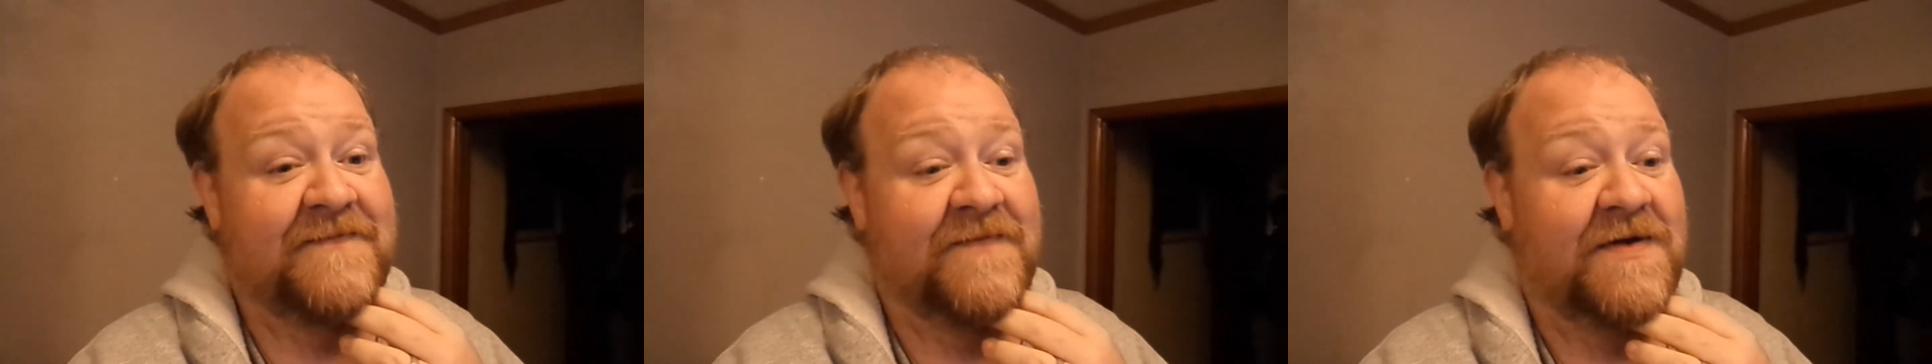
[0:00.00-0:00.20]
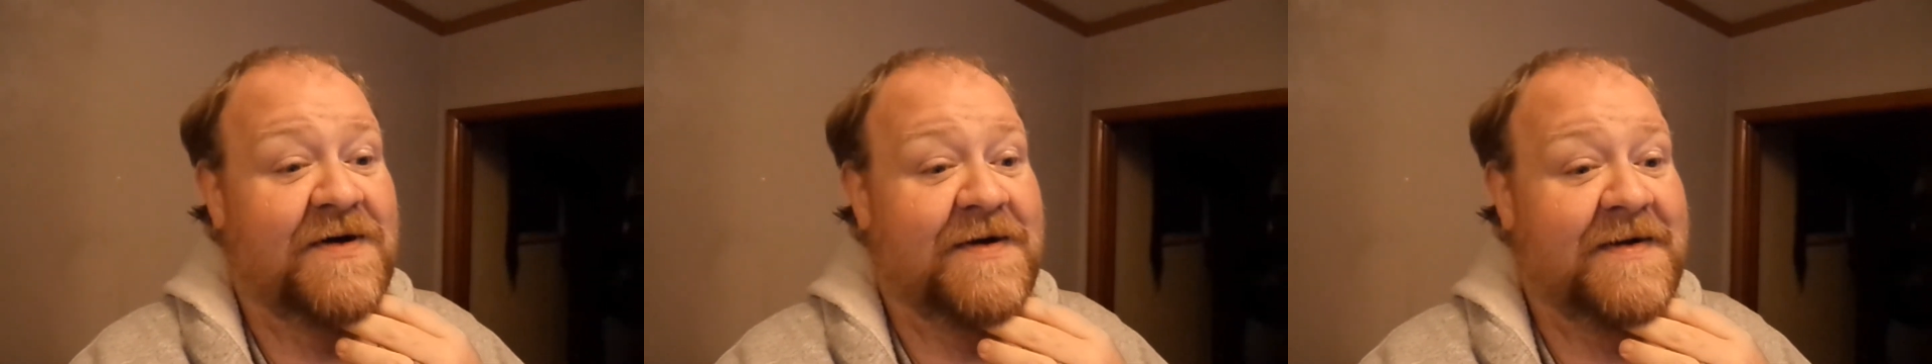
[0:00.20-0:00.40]

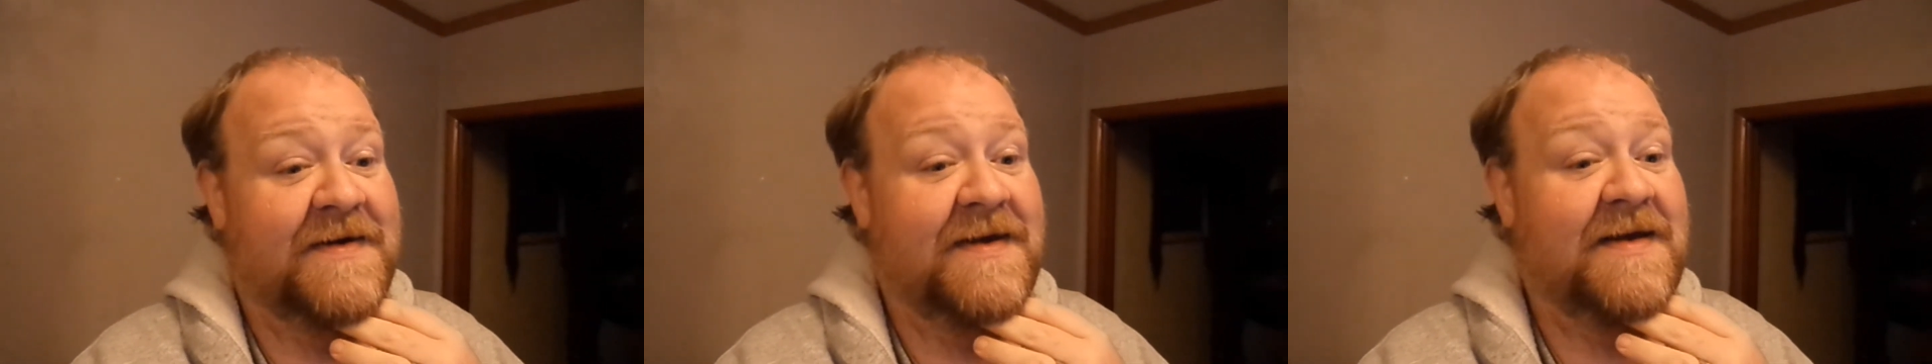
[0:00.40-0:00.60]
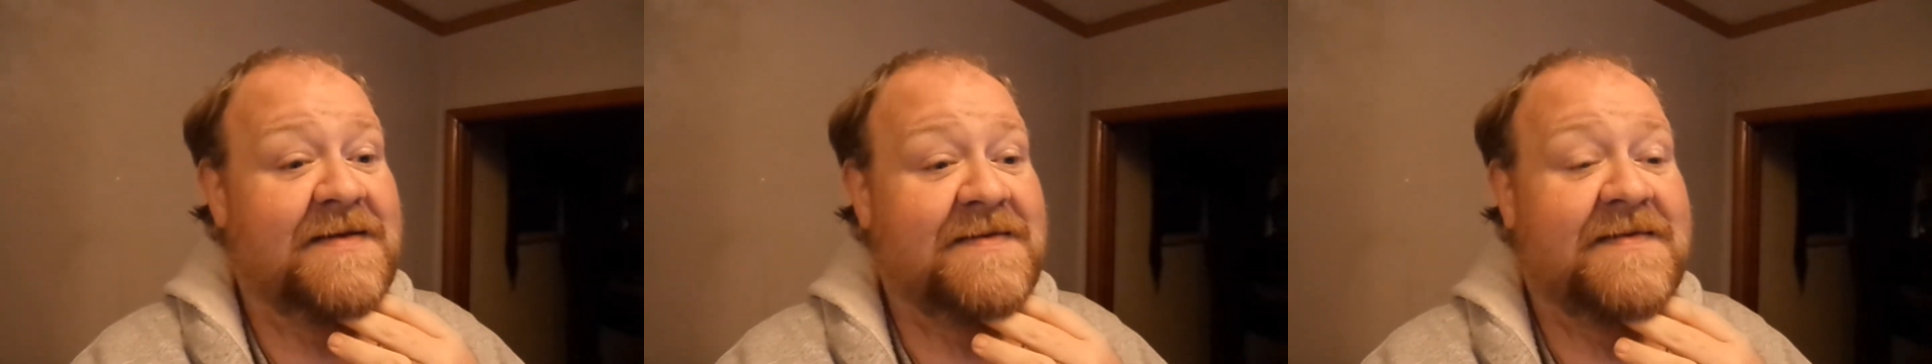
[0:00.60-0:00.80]

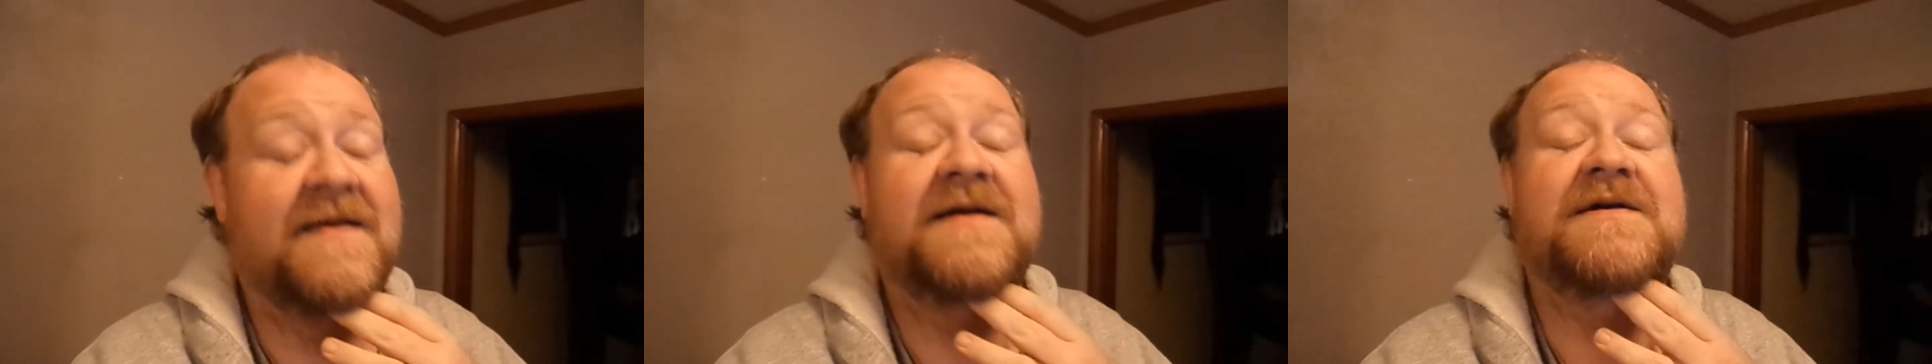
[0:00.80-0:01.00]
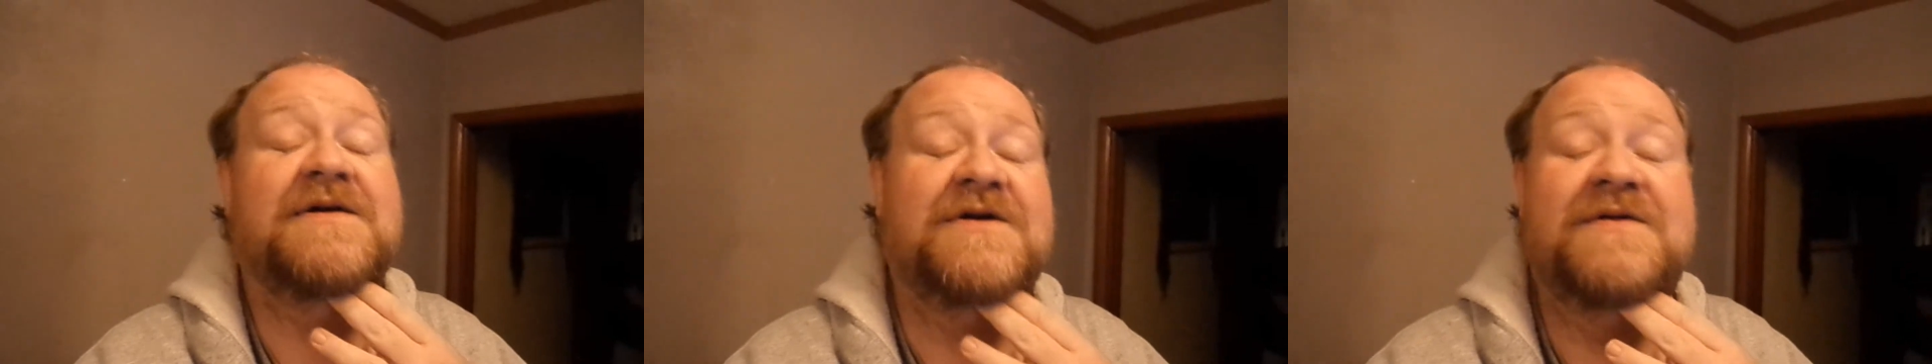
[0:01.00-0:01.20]
vlog and
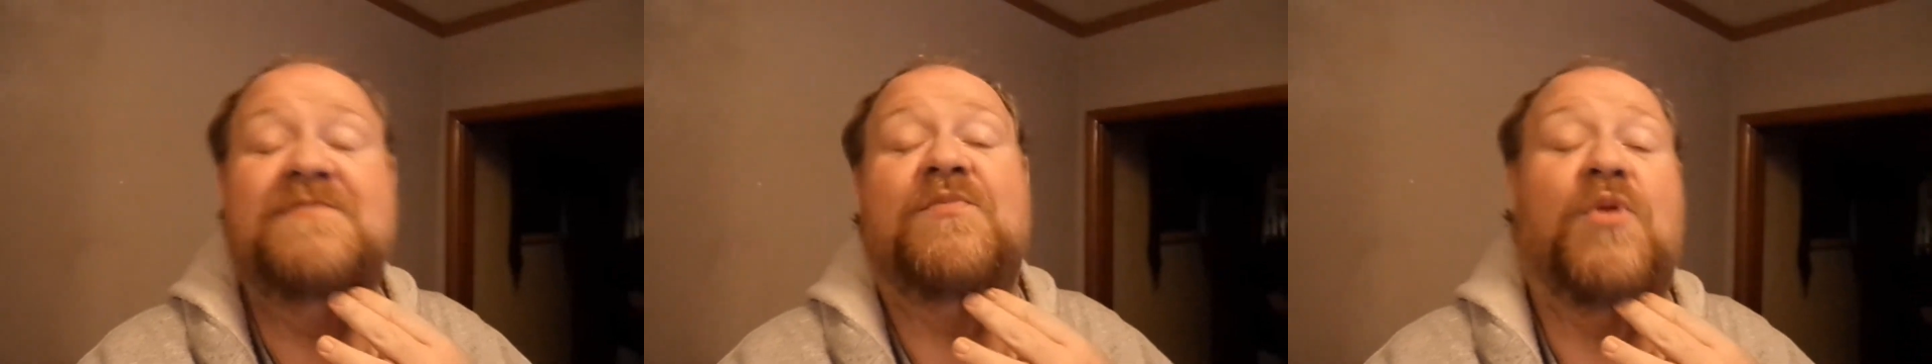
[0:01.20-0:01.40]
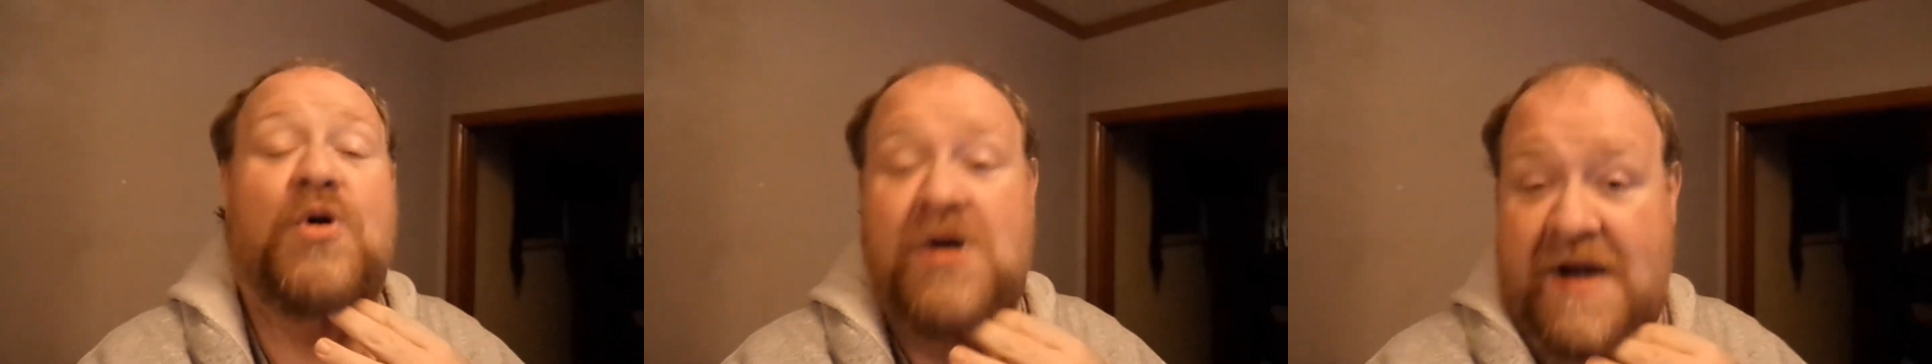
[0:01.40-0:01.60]
say good
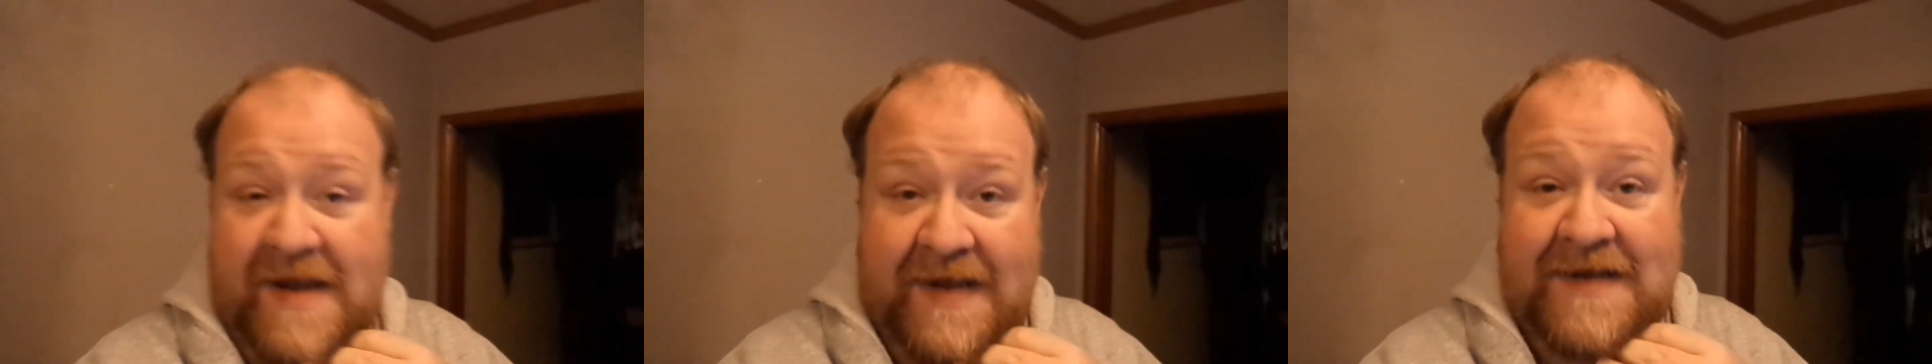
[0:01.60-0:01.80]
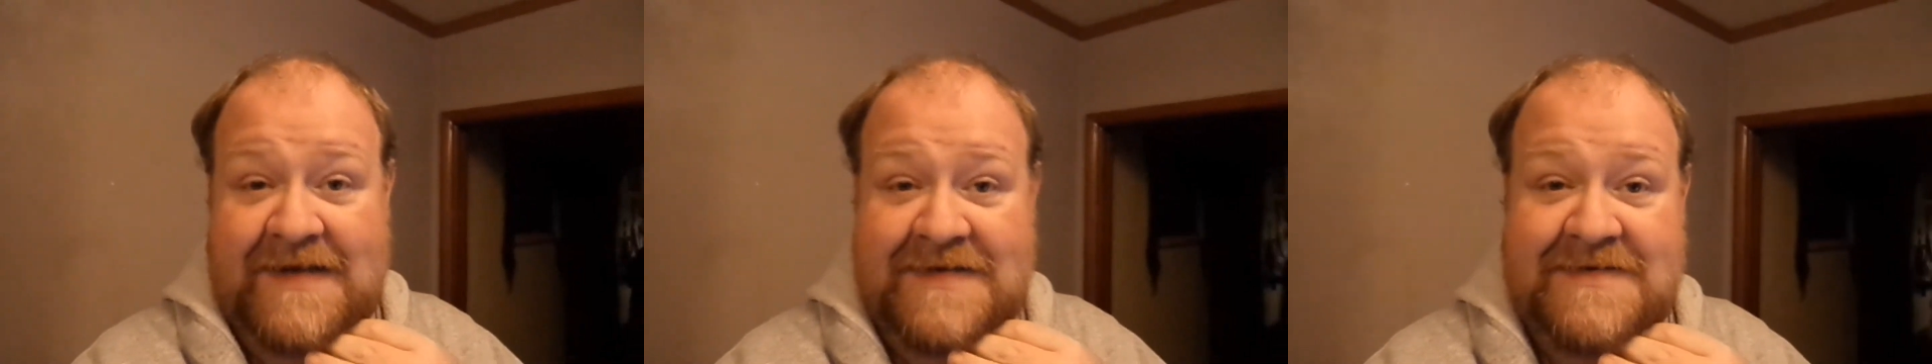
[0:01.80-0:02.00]
morning.